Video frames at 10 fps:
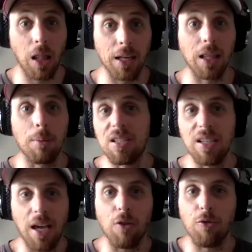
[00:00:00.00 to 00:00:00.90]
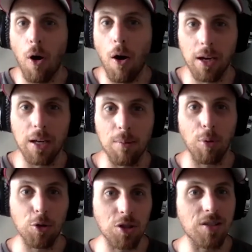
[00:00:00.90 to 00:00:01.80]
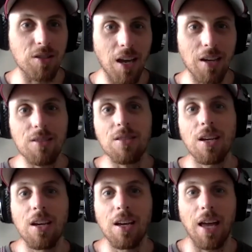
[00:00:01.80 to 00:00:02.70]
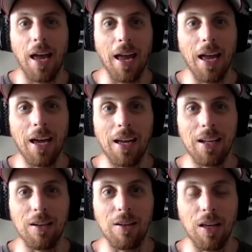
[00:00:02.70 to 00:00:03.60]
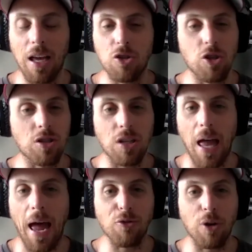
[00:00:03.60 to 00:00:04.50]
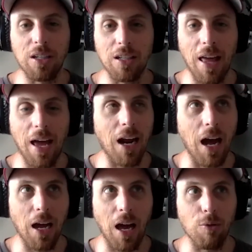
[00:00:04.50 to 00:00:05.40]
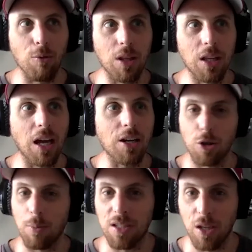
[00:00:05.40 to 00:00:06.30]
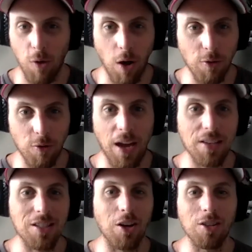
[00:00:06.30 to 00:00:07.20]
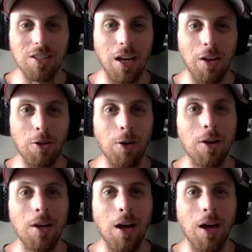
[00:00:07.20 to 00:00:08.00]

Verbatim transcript: let me see how far I can push this days. And it just, after I did that, I really kind of turned myself off of fasting altogether.